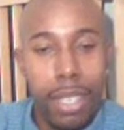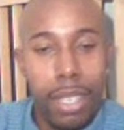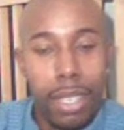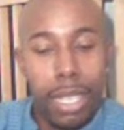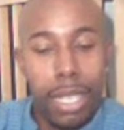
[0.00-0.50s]

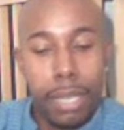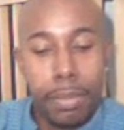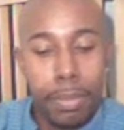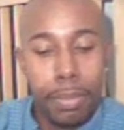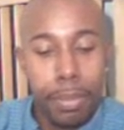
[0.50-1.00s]
Um,
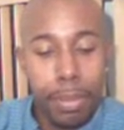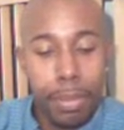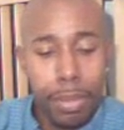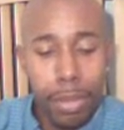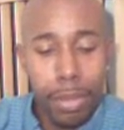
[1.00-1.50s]

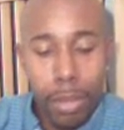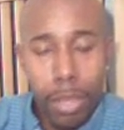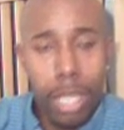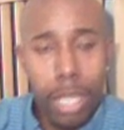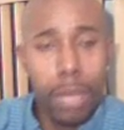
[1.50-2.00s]

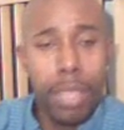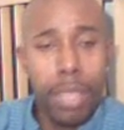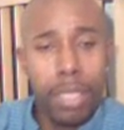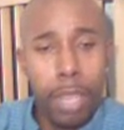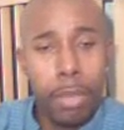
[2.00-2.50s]
the rest of
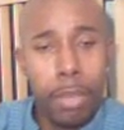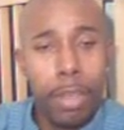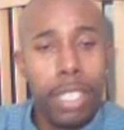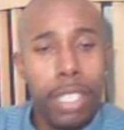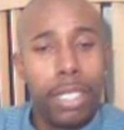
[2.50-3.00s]
my
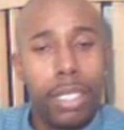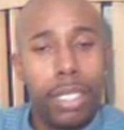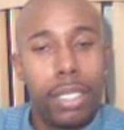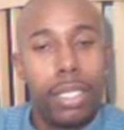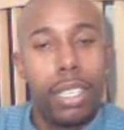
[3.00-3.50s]
boys
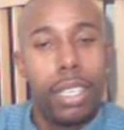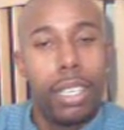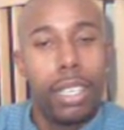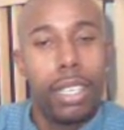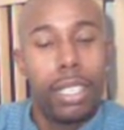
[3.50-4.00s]

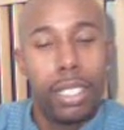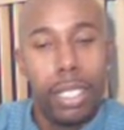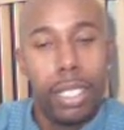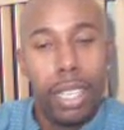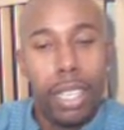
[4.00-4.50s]
are,
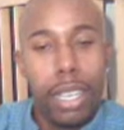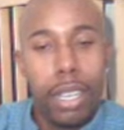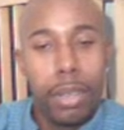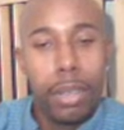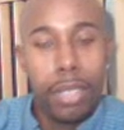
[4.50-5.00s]

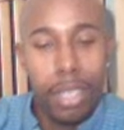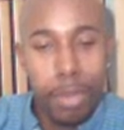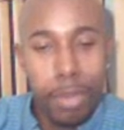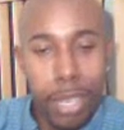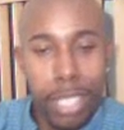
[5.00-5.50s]
they're
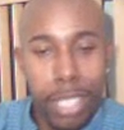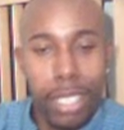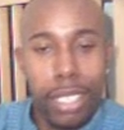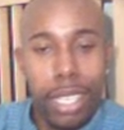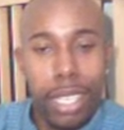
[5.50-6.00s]
pretty good.
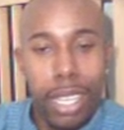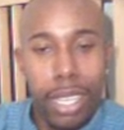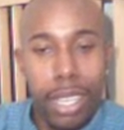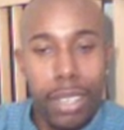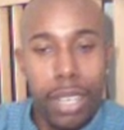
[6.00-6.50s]

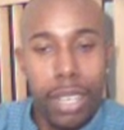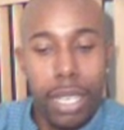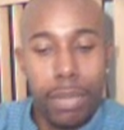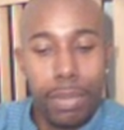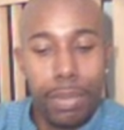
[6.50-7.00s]
Um,
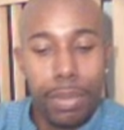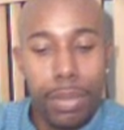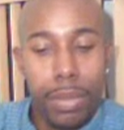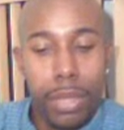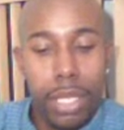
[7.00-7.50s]

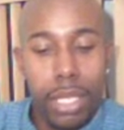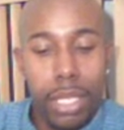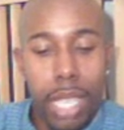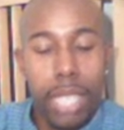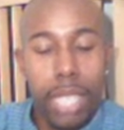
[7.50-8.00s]
I
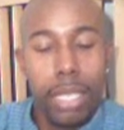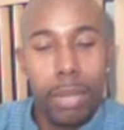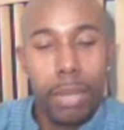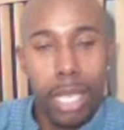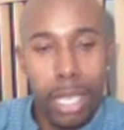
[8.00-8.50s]
took my
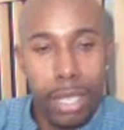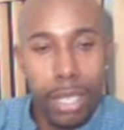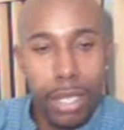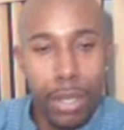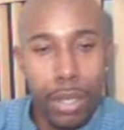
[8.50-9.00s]
kids
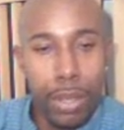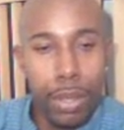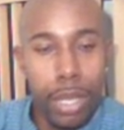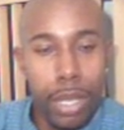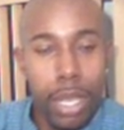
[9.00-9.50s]
to
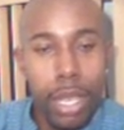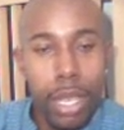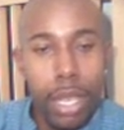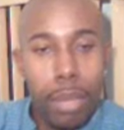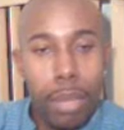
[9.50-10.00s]

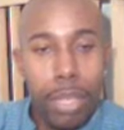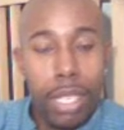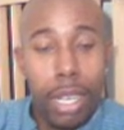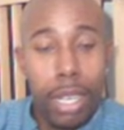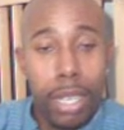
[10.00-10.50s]
Busch
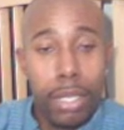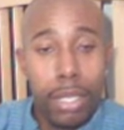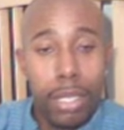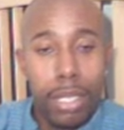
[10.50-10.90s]
Gardens.